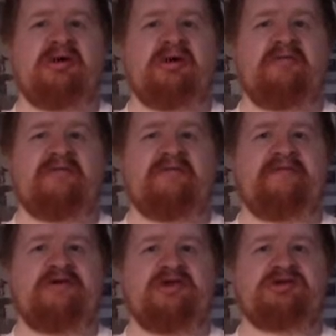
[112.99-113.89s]
of the
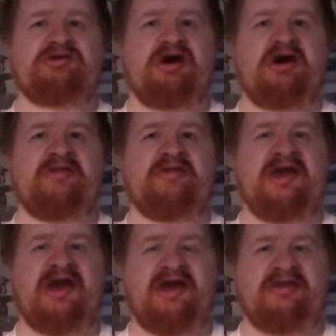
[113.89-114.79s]
footage at the
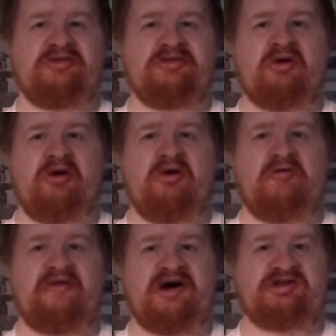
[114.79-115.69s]
end of
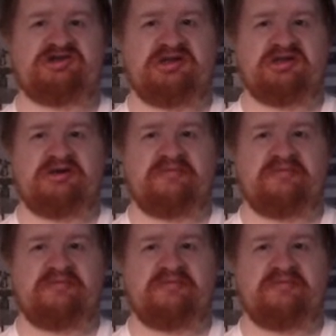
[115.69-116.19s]
that trailer.